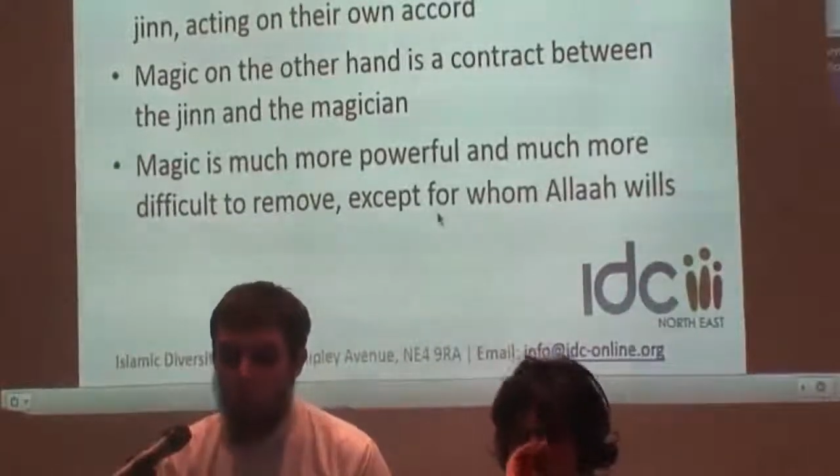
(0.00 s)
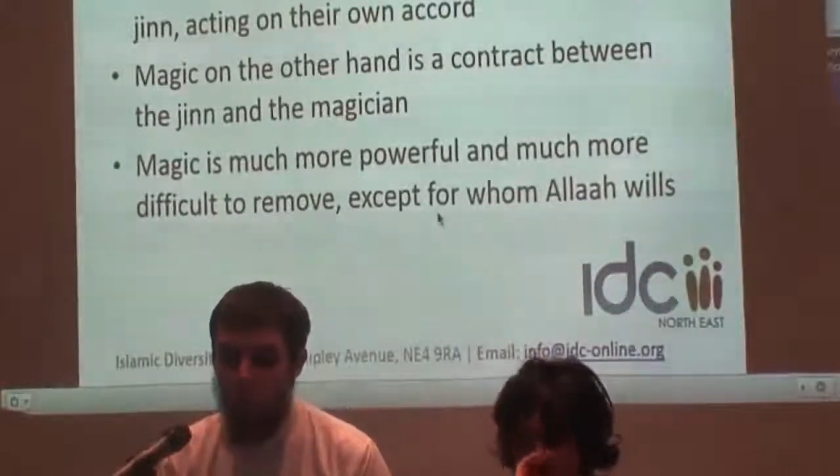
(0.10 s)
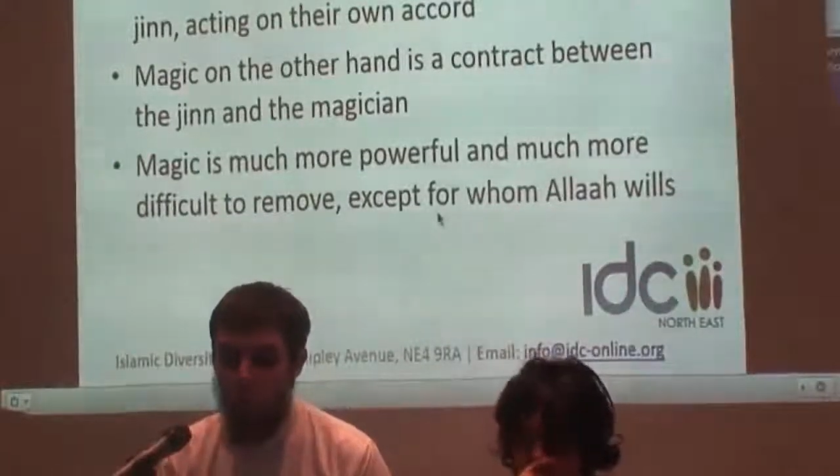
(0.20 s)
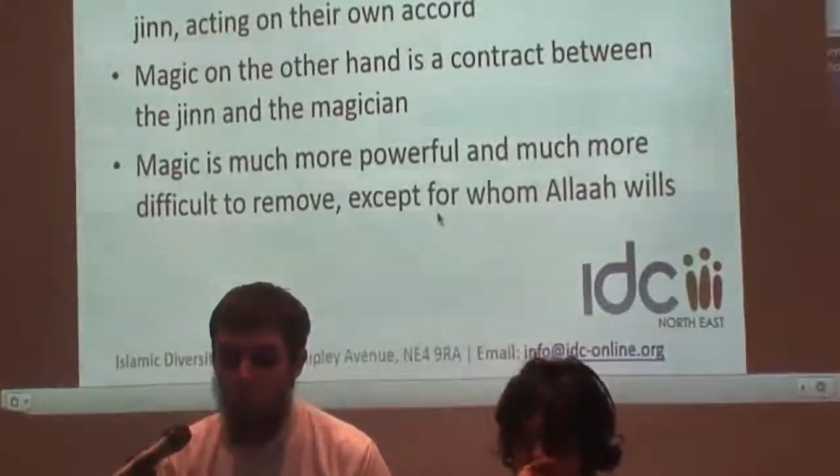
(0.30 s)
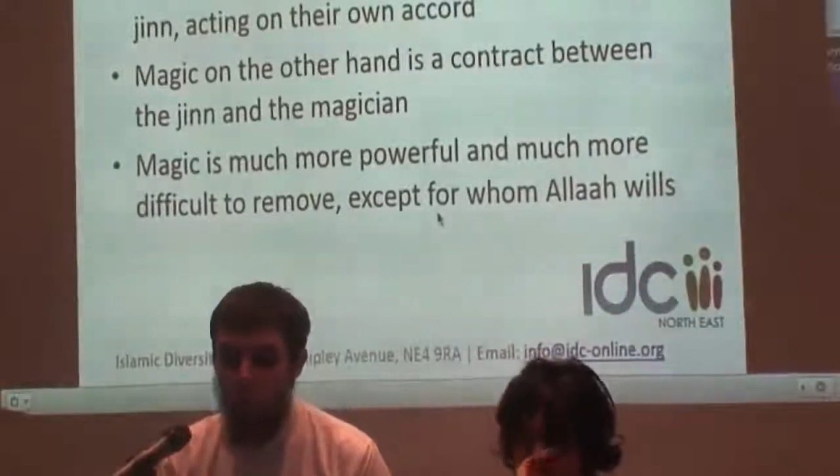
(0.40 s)

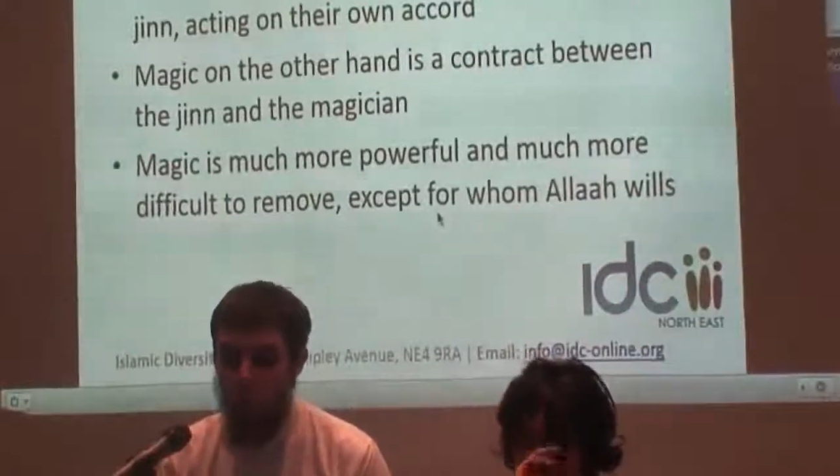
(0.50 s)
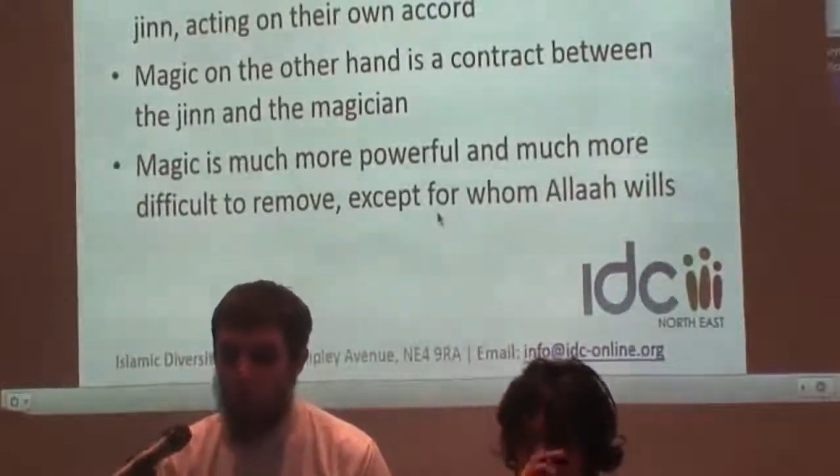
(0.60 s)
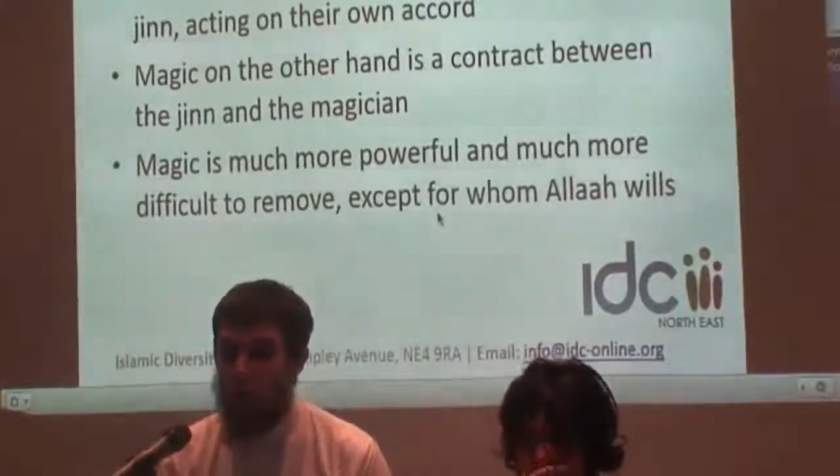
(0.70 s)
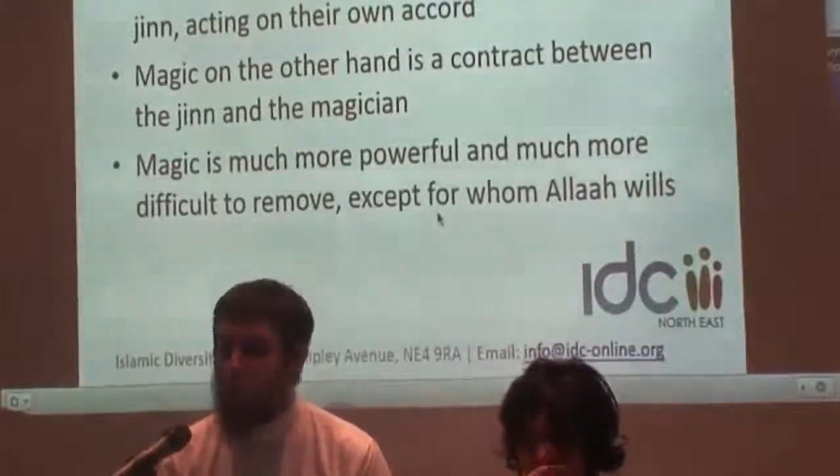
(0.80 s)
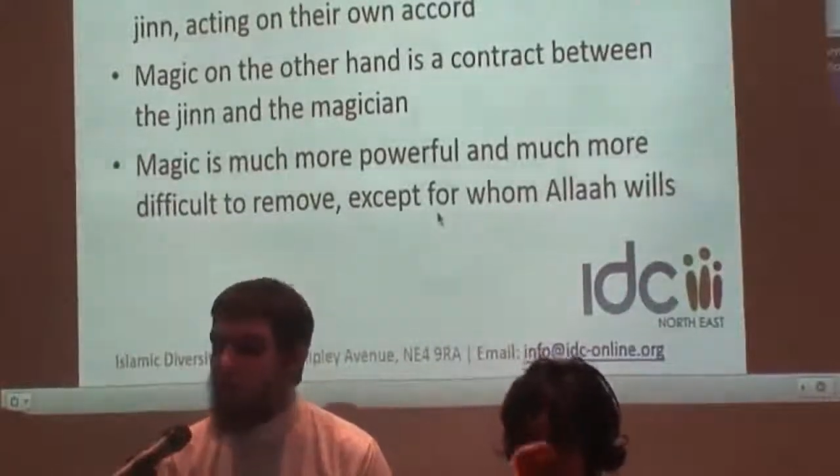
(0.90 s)
or more
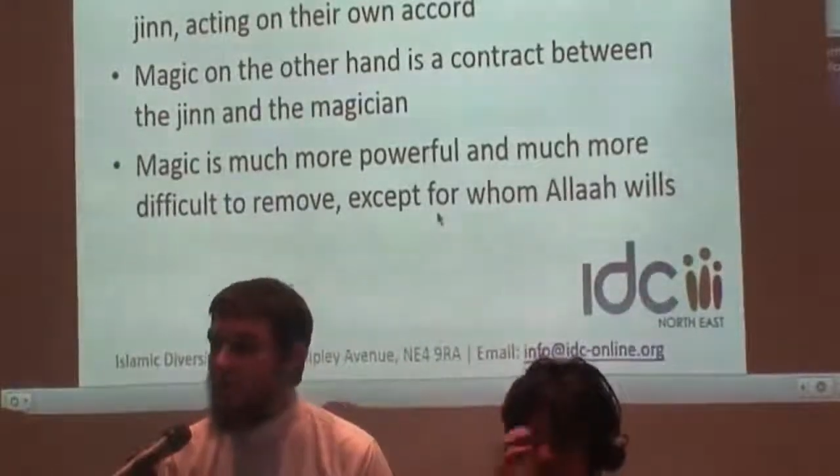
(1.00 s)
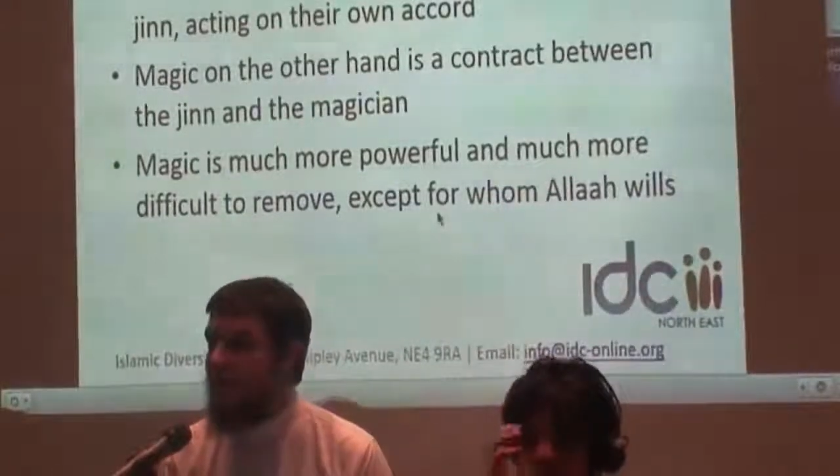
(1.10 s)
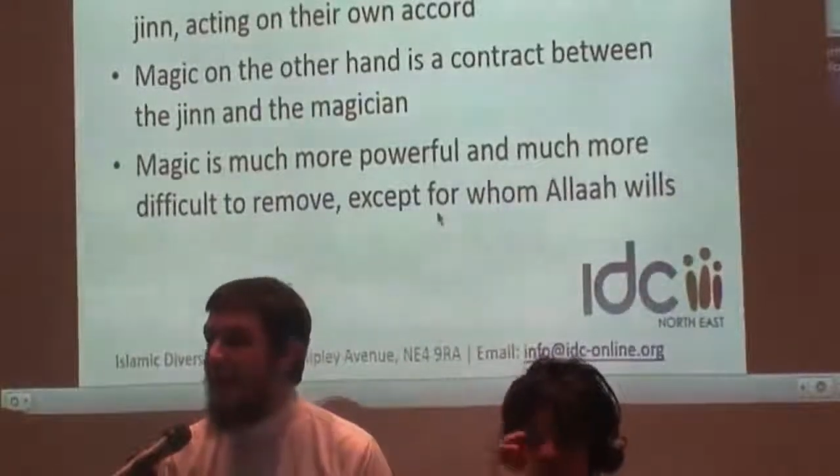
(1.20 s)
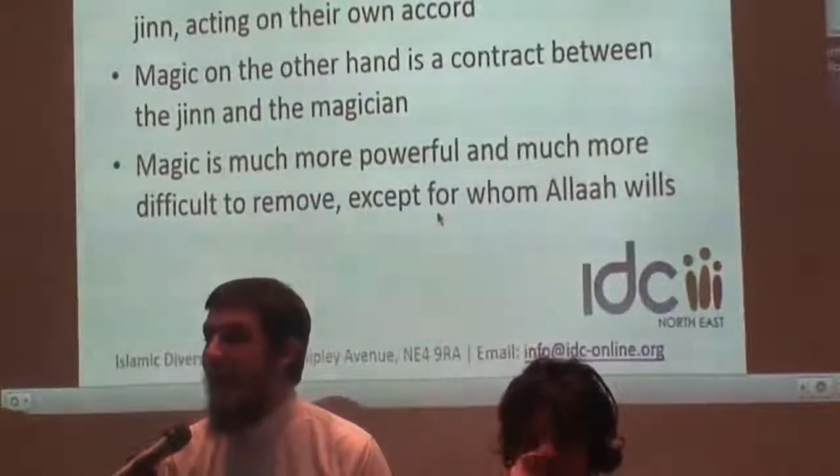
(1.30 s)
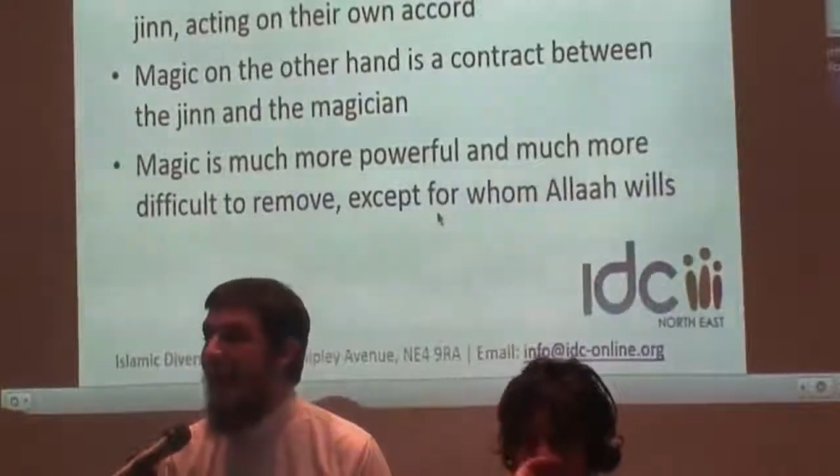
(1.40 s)
of the jinn